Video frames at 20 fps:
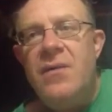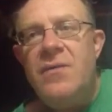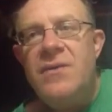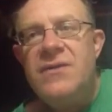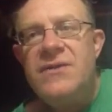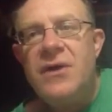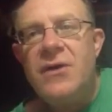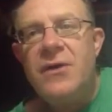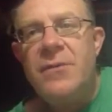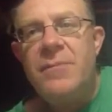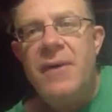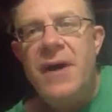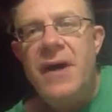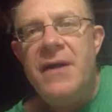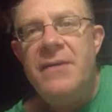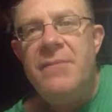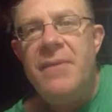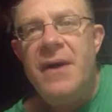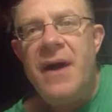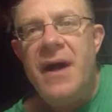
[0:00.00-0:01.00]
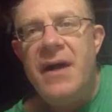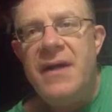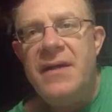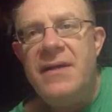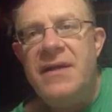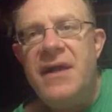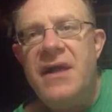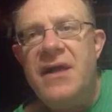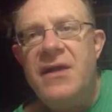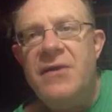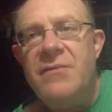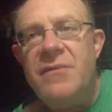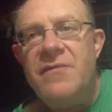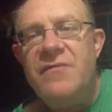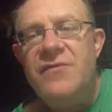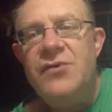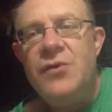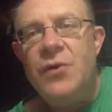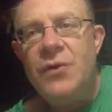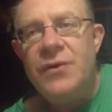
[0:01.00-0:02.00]
was occupied by the Kingdom
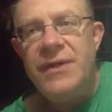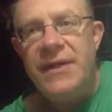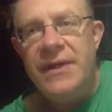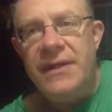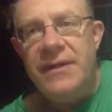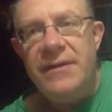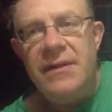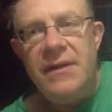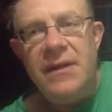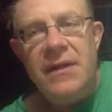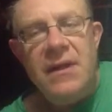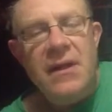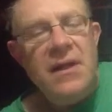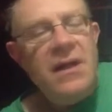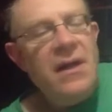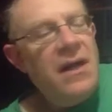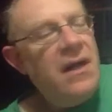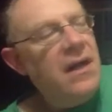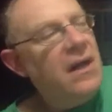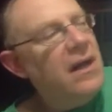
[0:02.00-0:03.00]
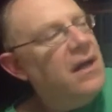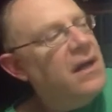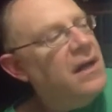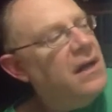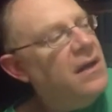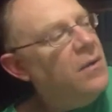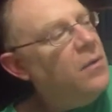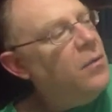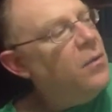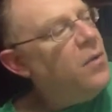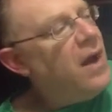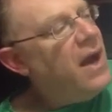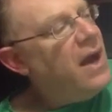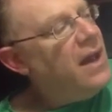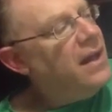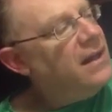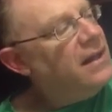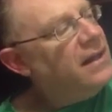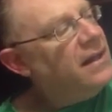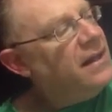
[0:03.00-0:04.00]
of Jordan,
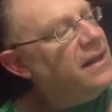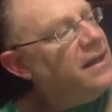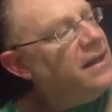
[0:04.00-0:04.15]
while